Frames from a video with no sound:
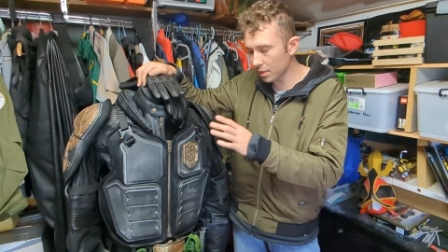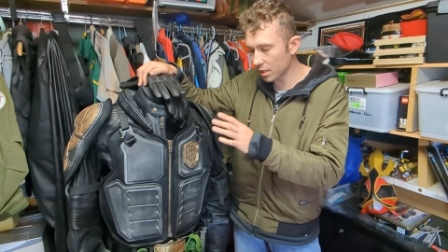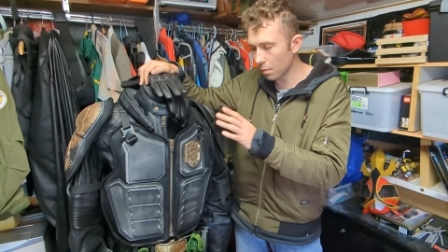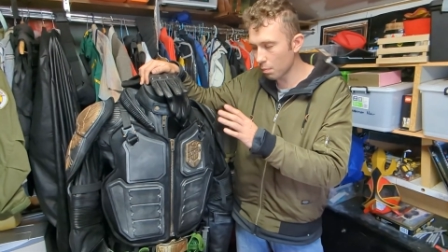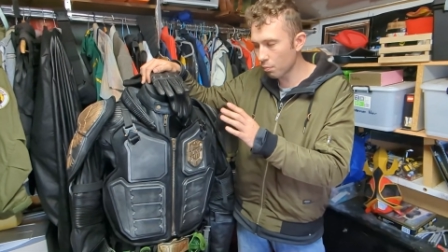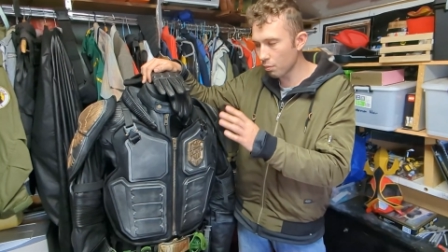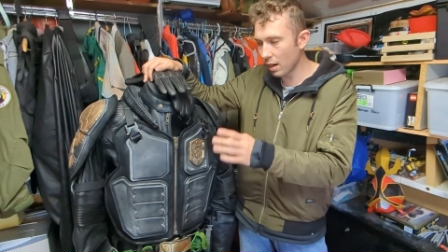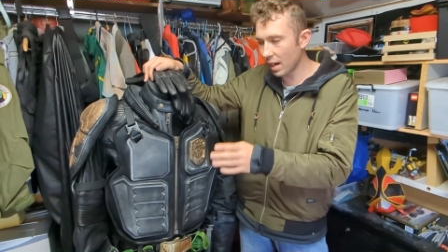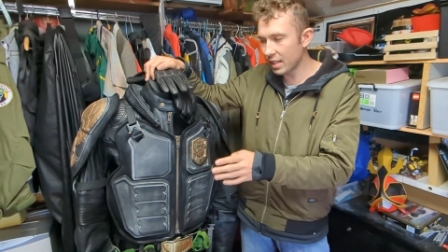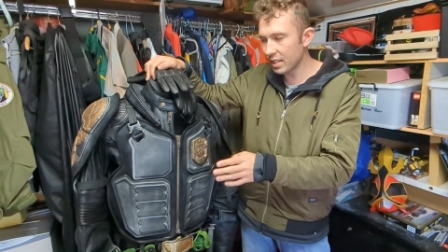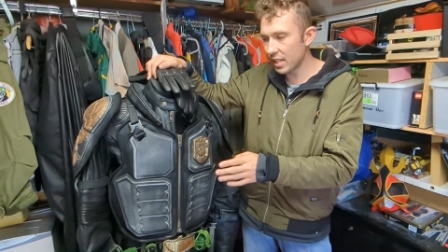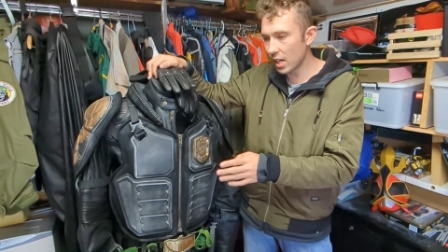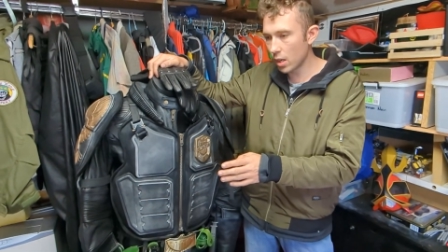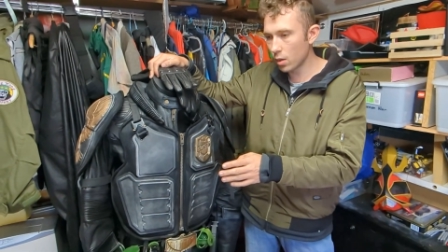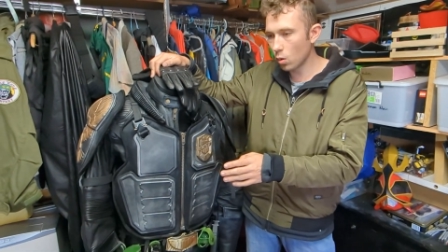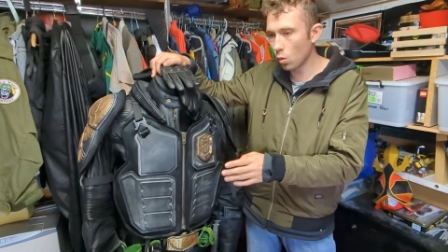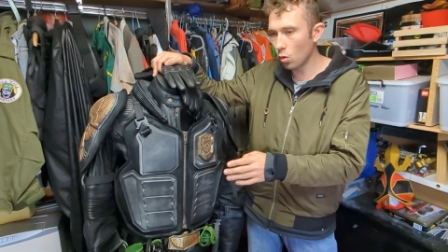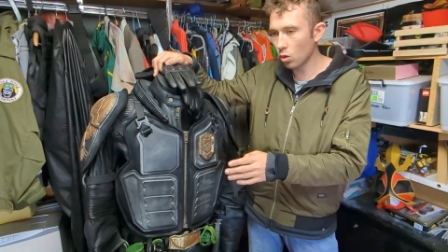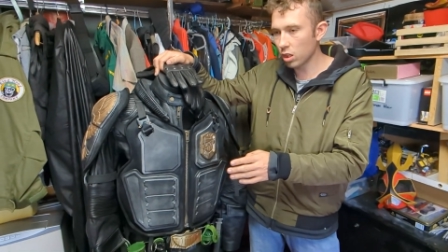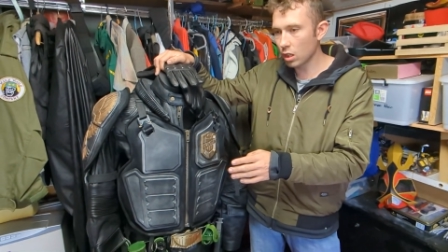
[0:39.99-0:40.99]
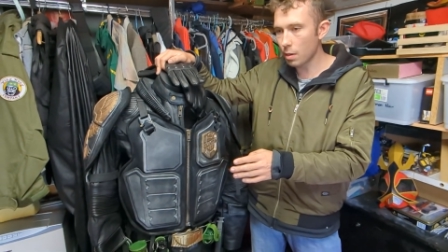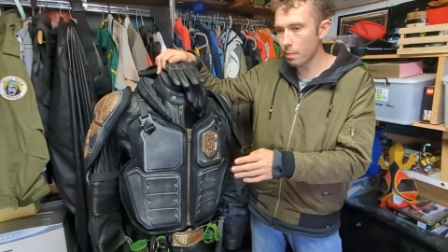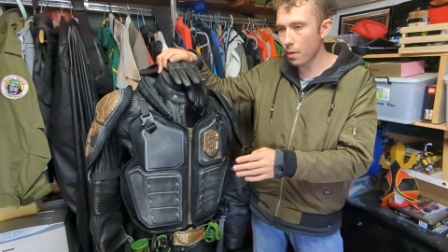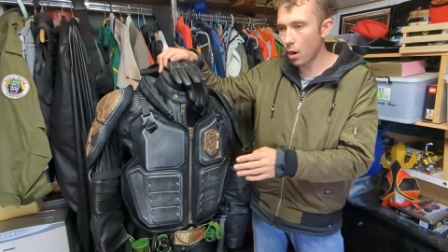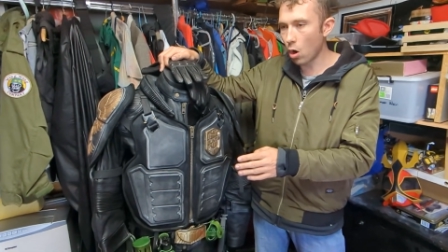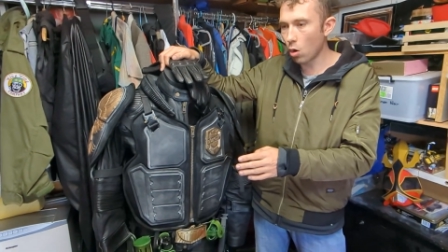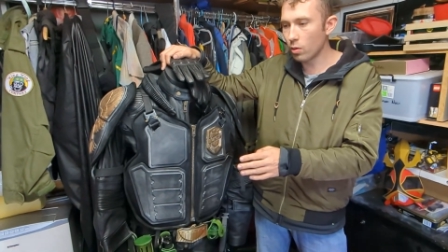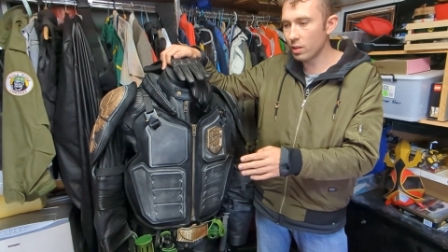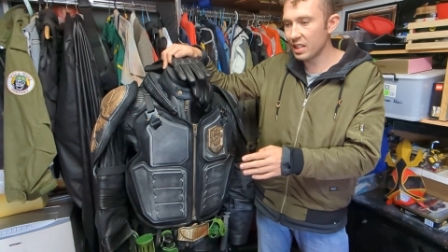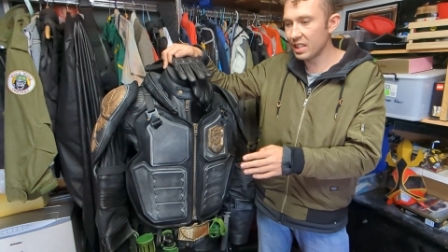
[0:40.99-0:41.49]
break down all the
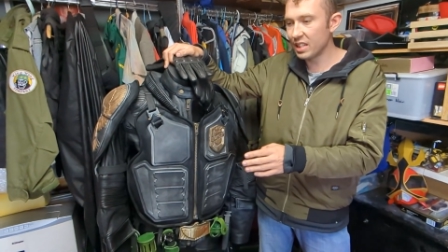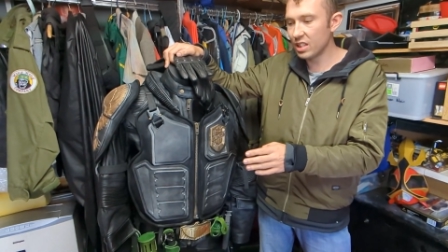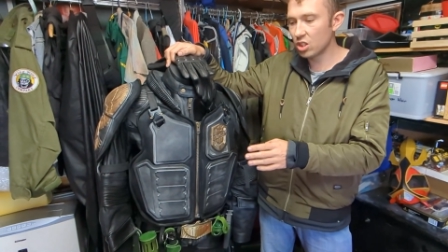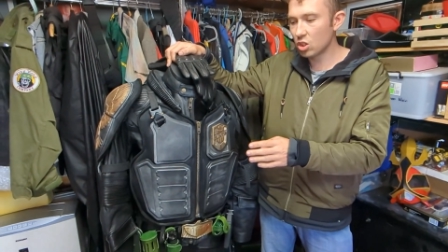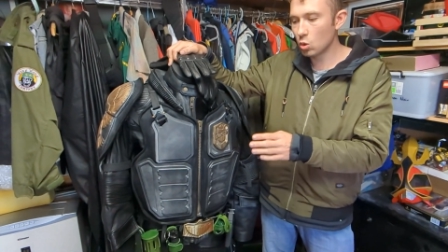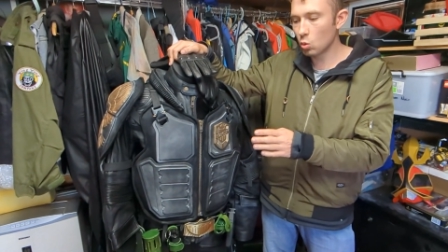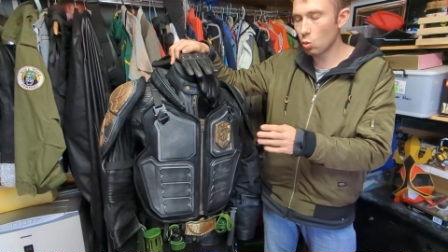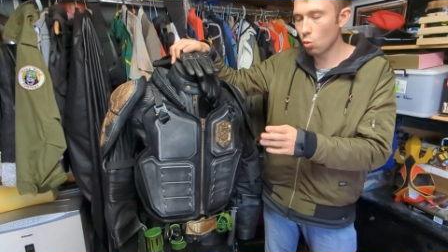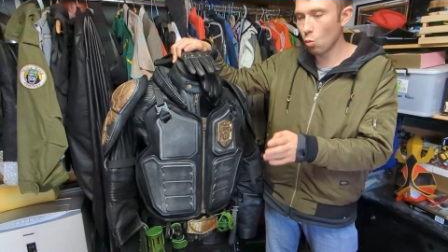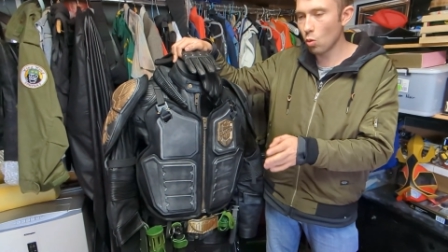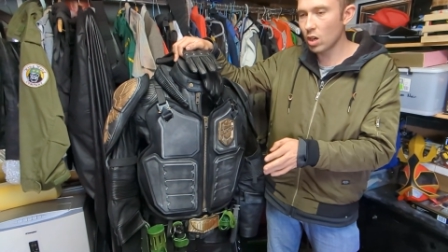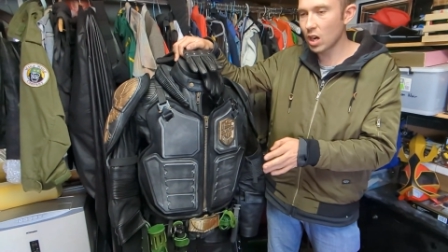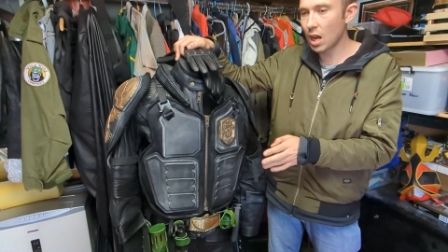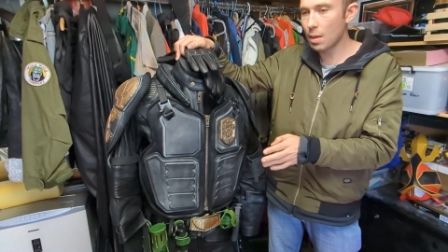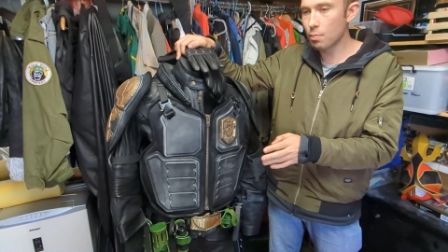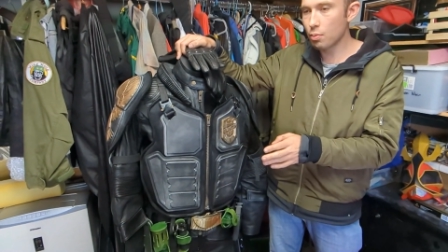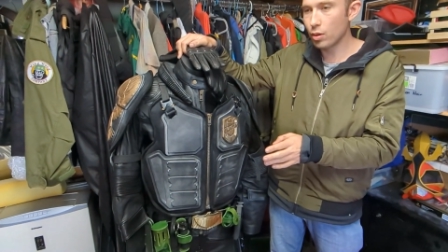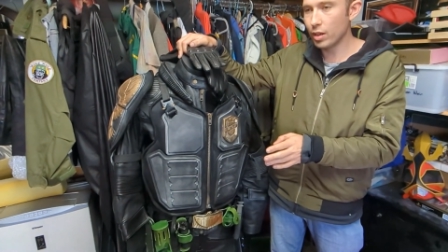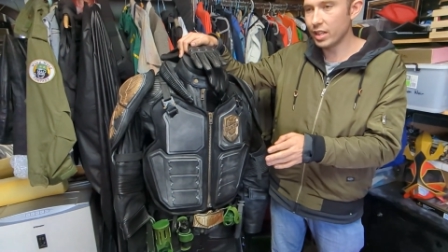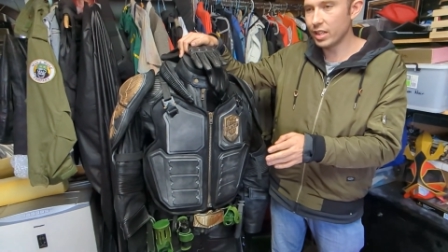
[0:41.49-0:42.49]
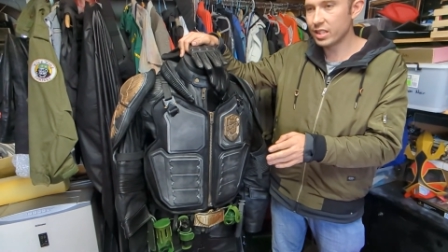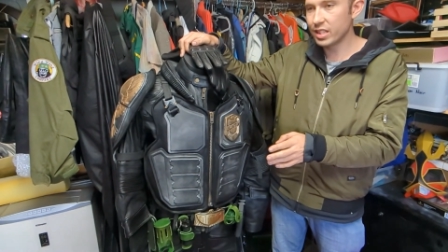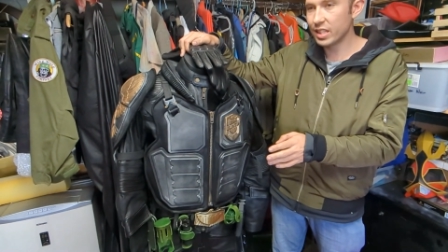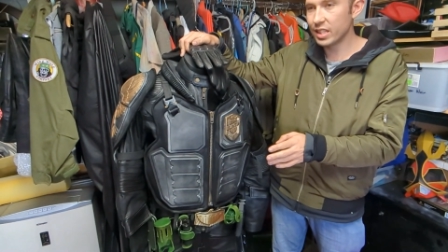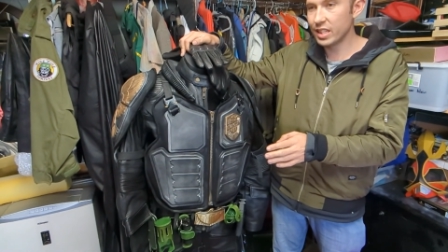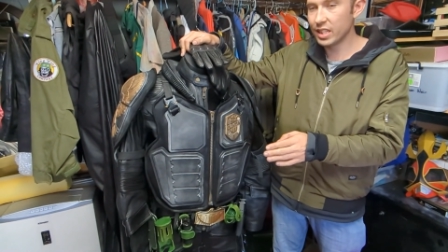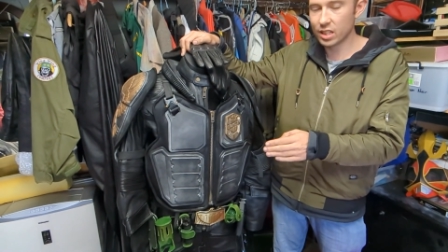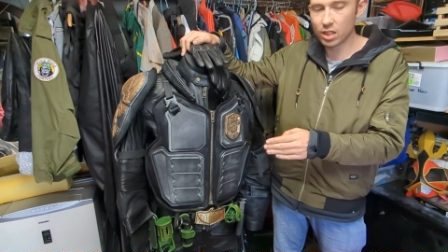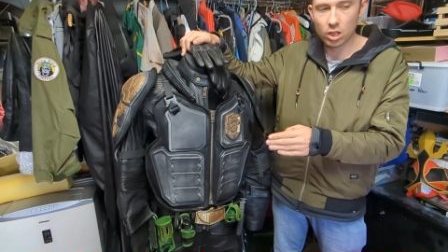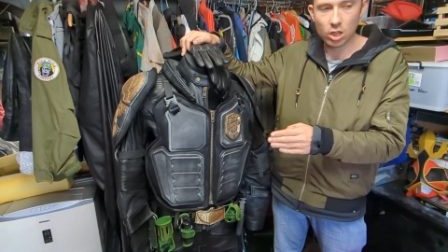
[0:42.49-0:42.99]
components, what I
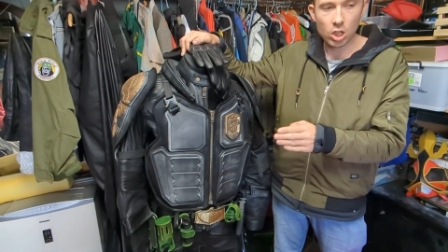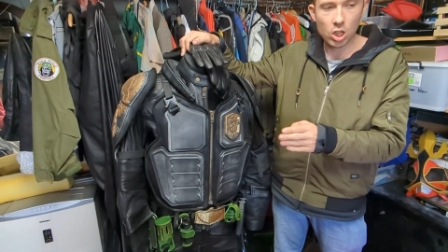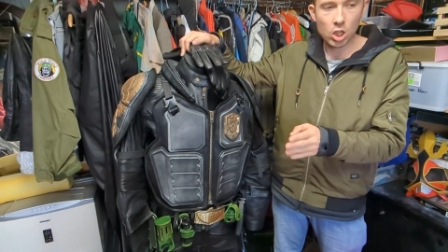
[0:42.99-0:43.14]
printed,